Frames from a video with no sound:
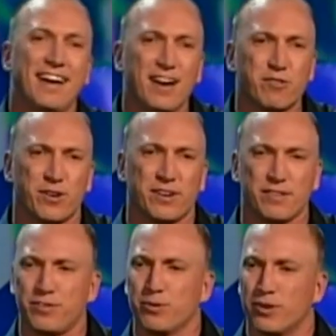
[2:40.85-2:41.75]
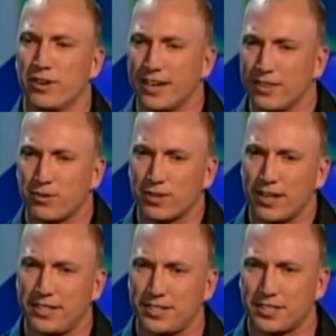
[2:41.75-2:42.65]
ever, if you weren't in the
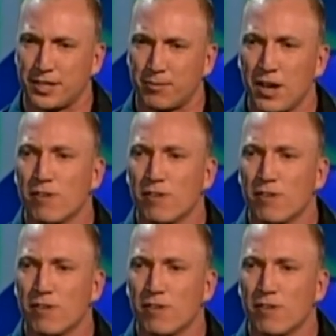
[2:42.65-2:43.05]
relationship.